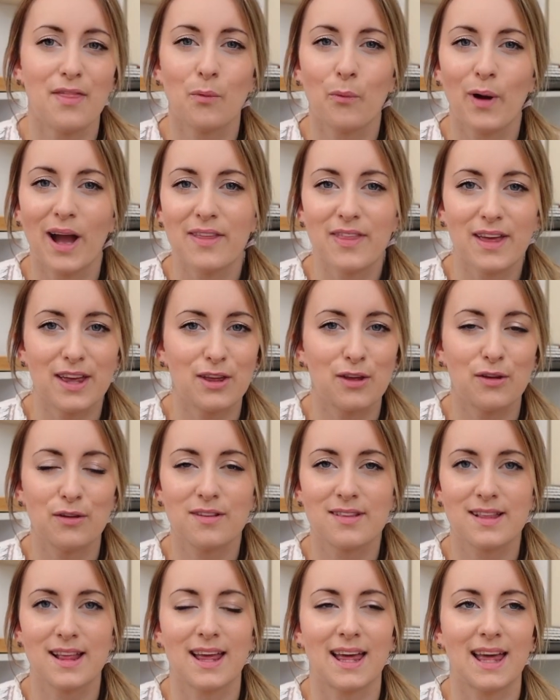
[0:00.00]
The way they
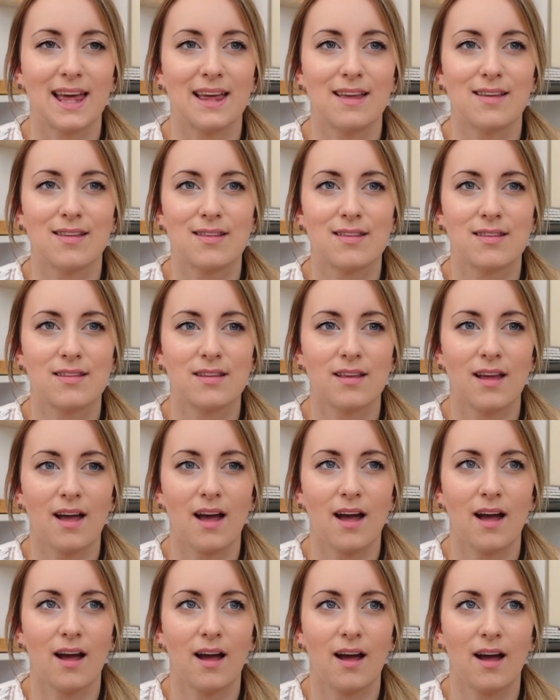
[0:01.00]
use it is,
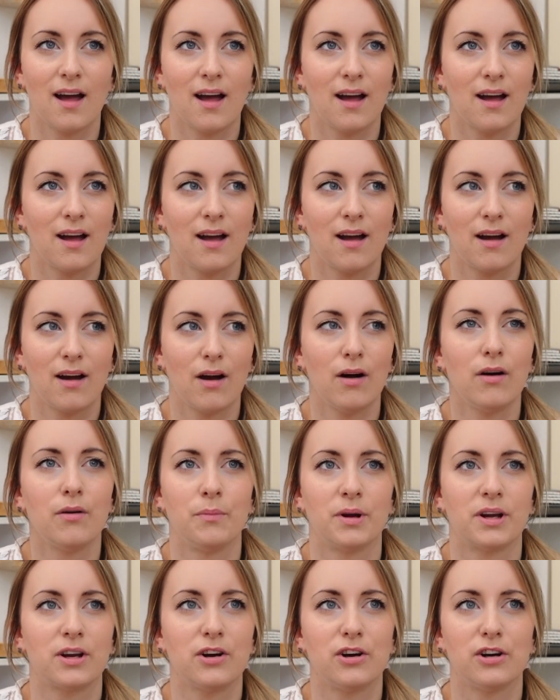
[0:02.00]
oh
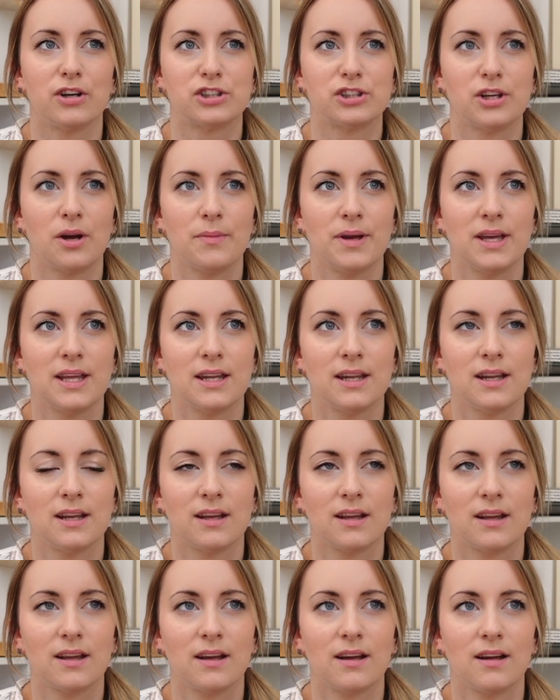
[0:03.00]
my gosh, I mean,
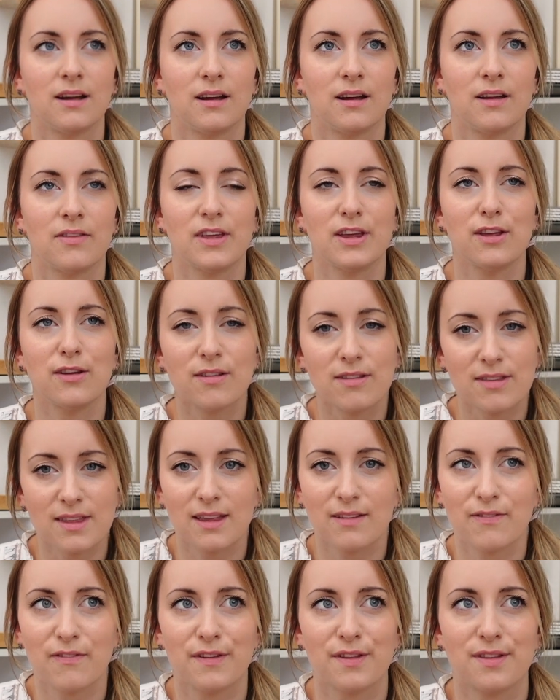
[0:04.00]
they use
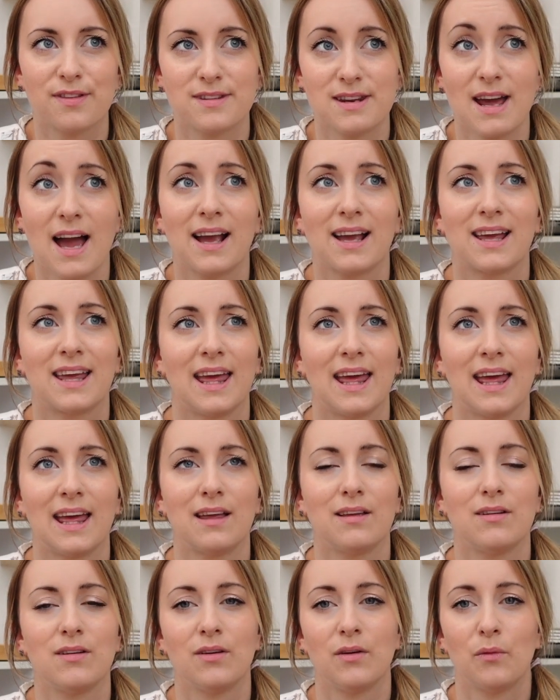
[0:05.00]
it for
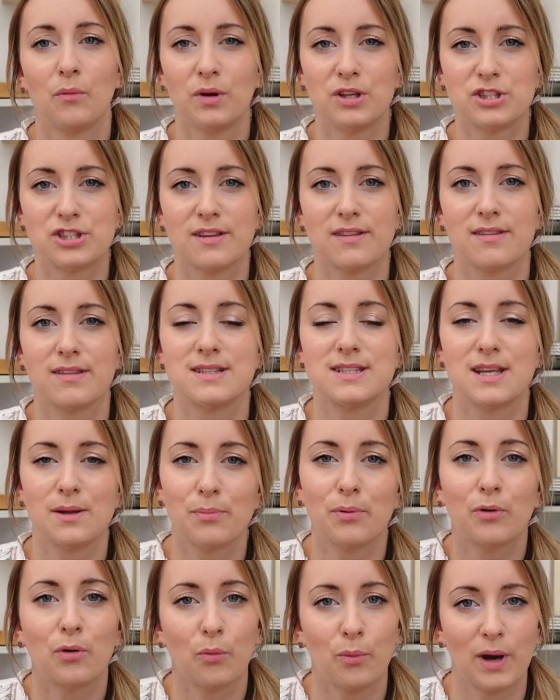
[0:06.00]
stacking, which is the
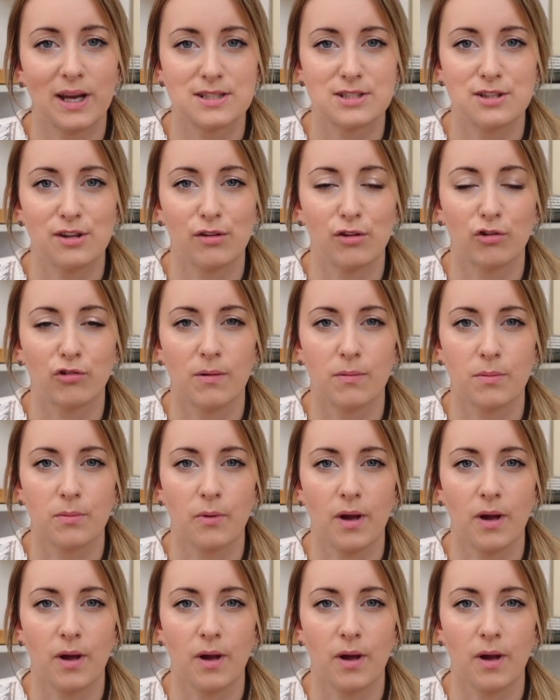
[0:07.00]
typical way to use a Grimm's